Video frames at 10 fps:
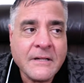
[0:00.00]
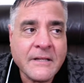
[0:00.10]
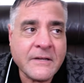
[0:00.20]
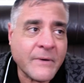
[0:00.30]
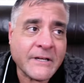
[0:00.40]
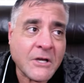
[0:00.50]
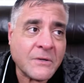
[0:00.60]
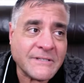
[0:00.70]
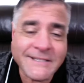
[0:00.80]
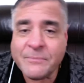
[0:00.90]
and you want to go
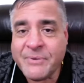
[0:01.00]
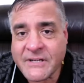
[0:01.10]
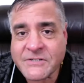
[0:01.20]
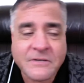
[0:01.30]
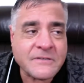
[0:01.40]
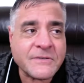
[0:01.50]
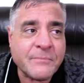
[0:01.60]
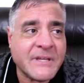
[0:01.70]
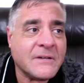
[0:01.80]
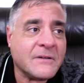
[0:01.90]
and take the pictures and
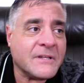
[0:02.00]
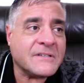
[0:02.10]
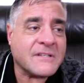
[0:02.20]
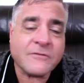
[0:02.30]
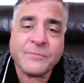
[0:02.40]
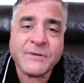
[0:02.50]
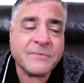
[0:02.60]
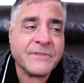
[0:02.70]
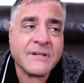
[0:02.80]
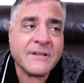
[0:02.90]
meet these different
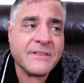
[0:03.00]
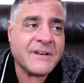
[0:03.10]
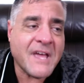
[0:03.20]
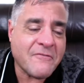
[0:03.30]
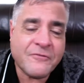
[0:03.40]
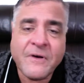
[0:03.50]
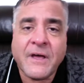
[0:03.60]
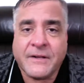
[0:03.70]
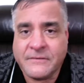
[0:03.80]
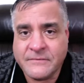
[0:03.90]
people then then have fun